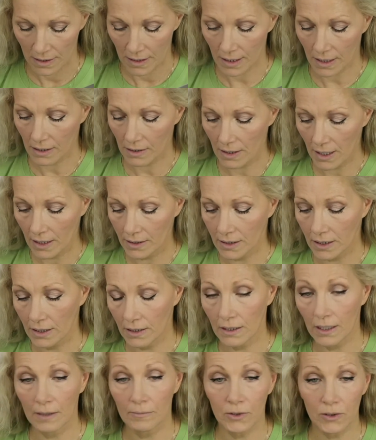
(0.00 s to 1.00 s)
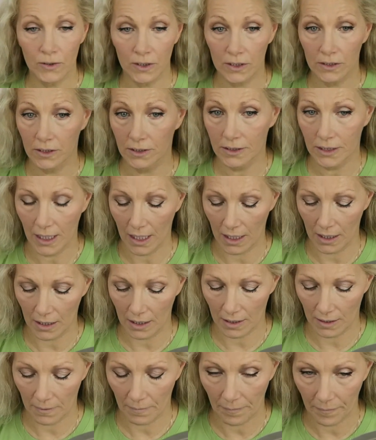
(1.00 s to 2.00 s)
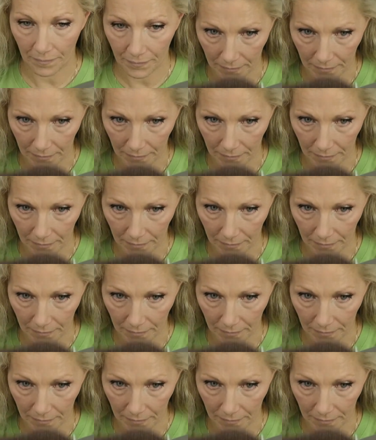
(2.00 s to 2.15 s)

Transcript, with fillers: There, and then I'm going to take